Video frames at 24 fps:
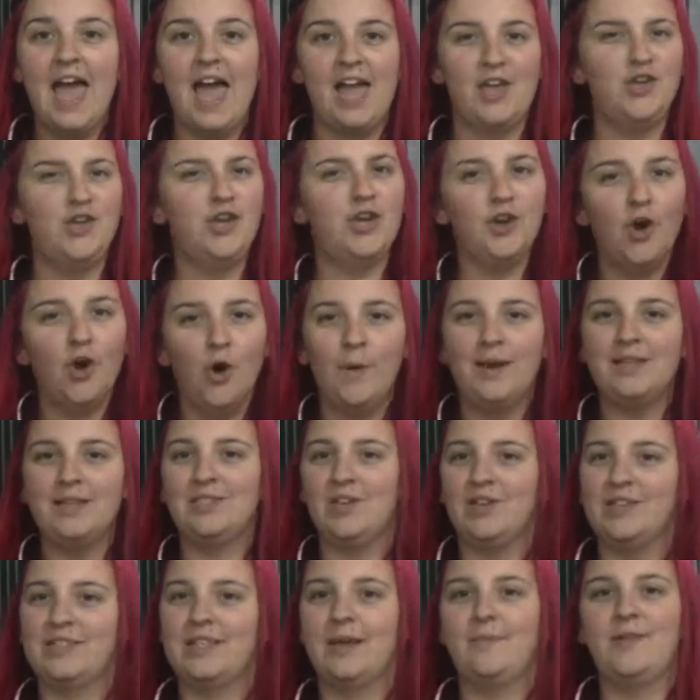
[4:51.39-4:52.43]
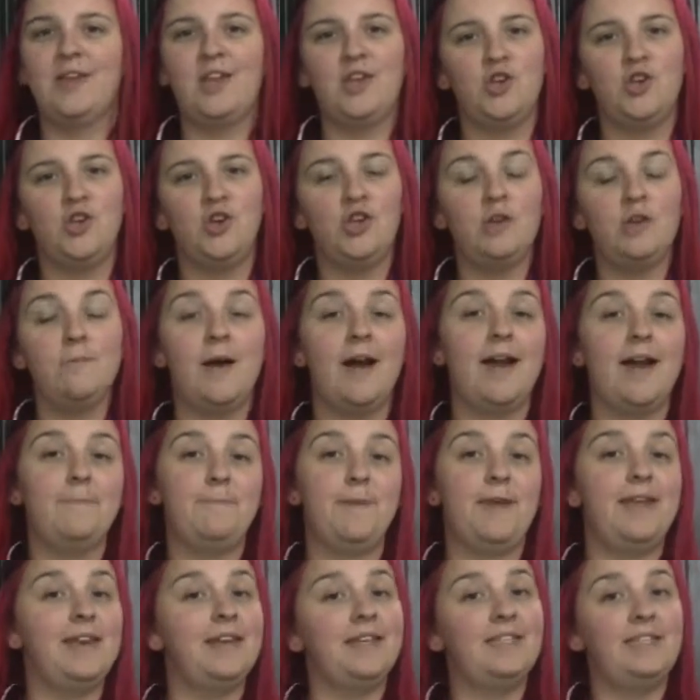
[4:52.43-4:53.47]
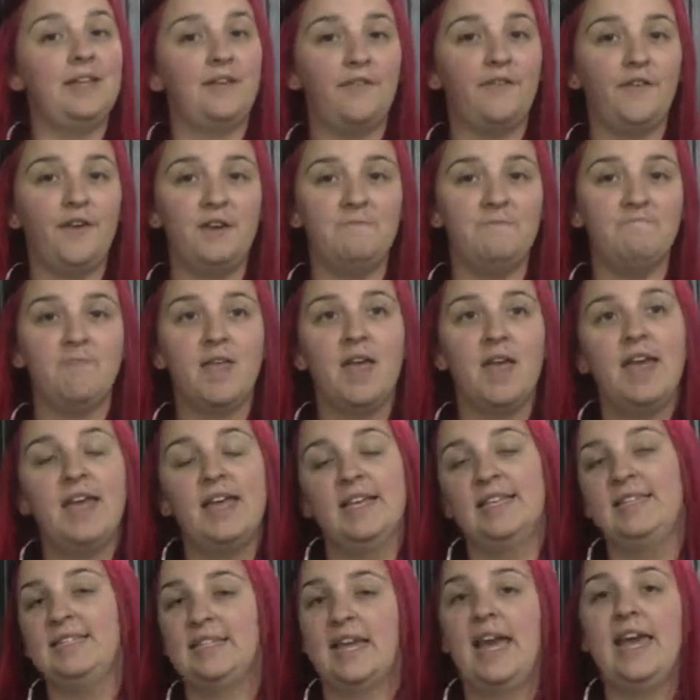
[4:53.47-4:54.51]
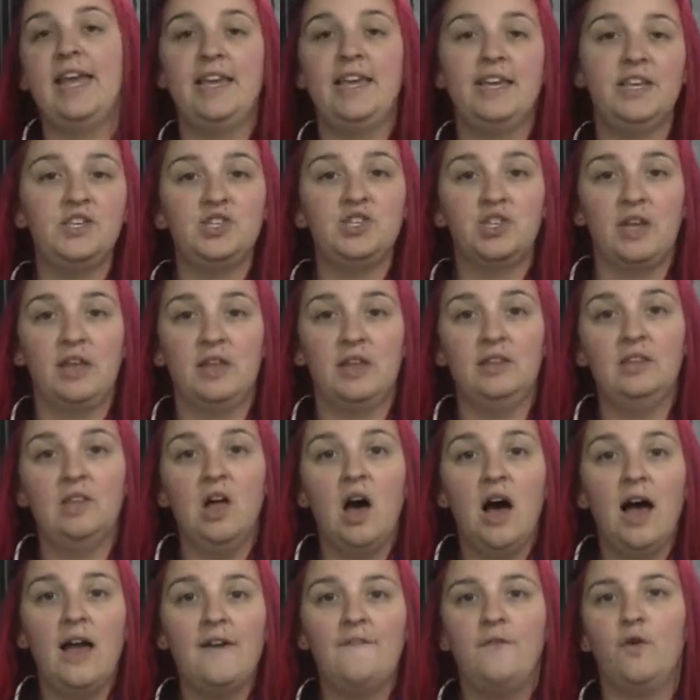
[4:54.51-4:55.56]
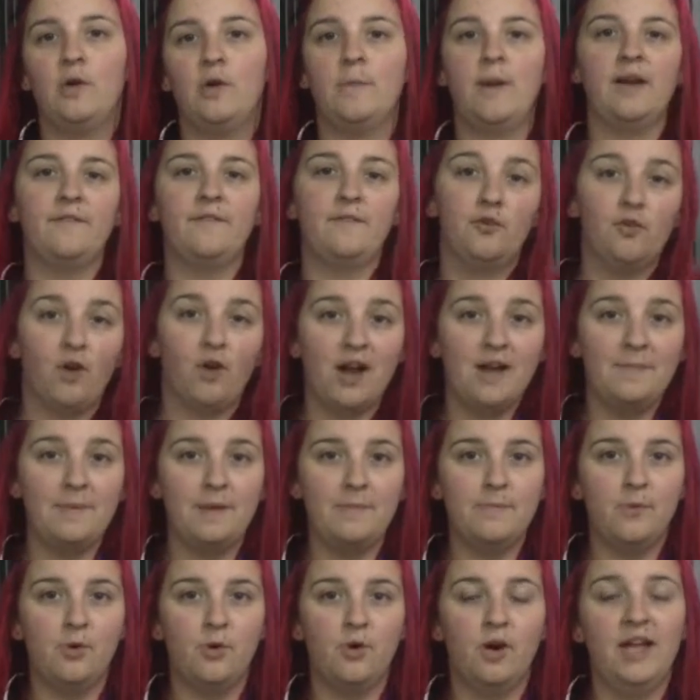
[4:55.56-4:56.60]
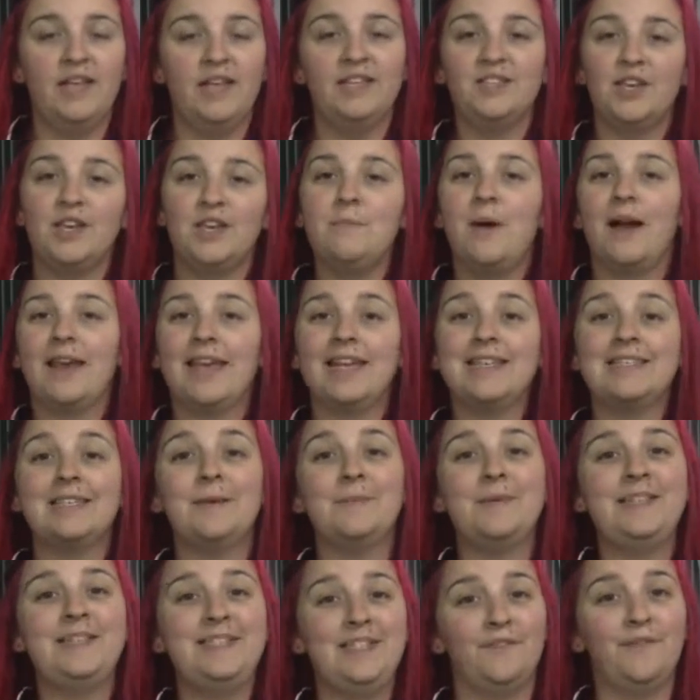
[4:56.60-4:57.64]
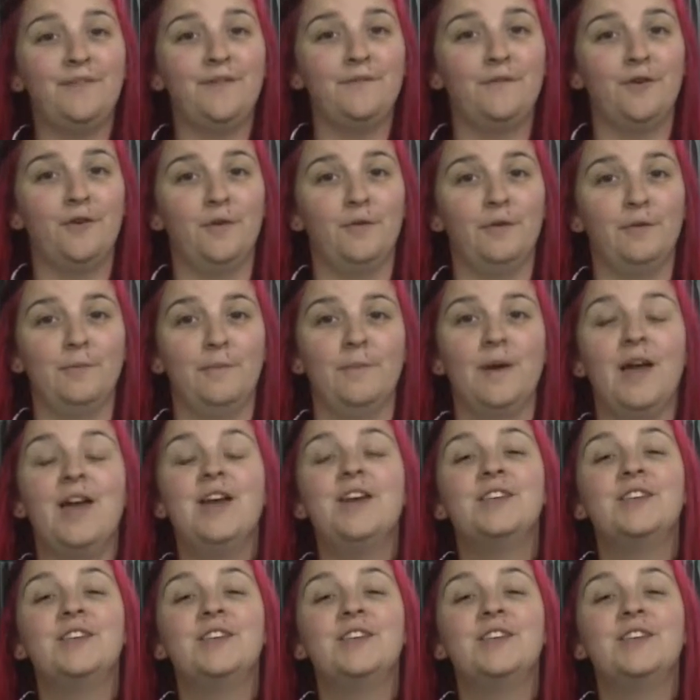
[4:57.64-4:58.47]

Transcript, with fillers: You can always learn something new. You might be in a different stage in life or you might have grown a bit more and so you might get something different for them.